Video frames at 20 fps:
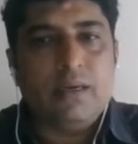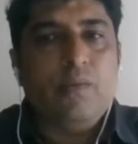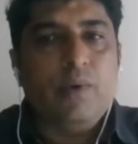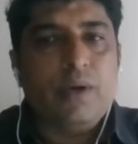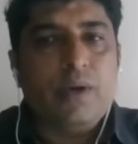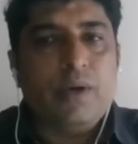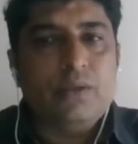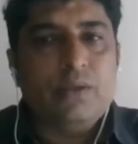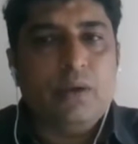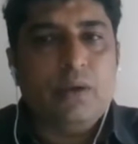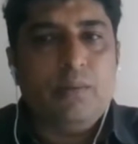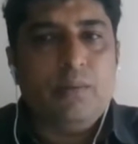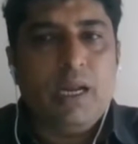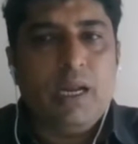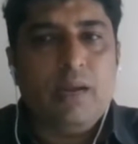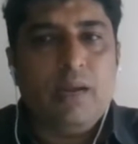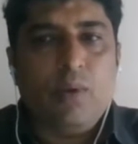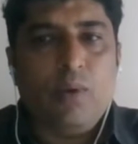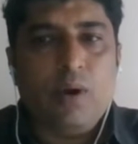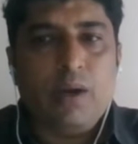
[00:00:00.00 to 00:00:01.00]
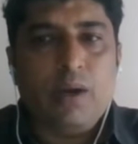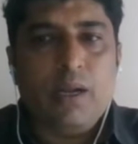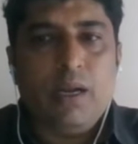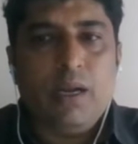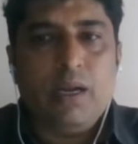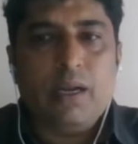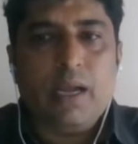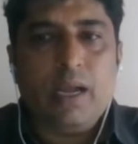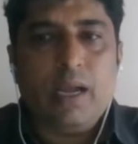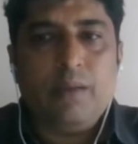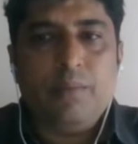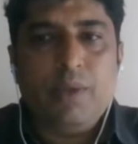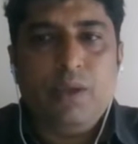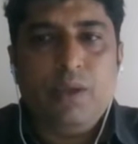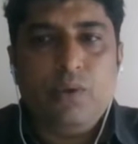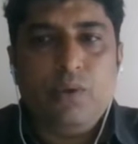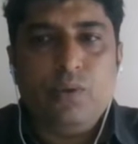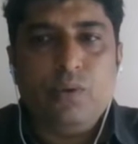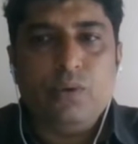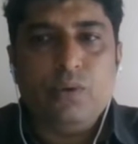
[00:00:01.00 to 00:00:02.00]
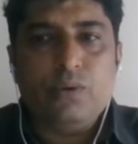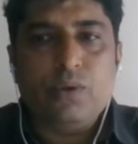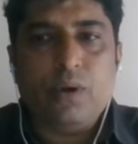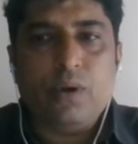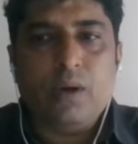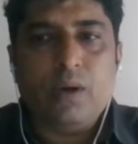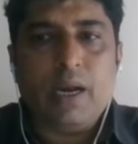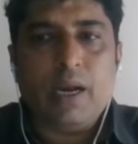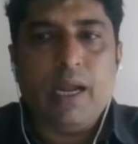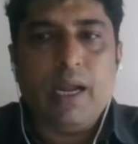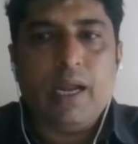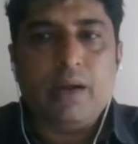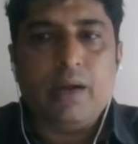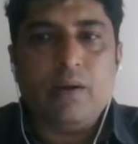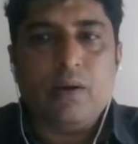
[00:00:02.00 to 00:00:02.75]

A virtual building model can be used or track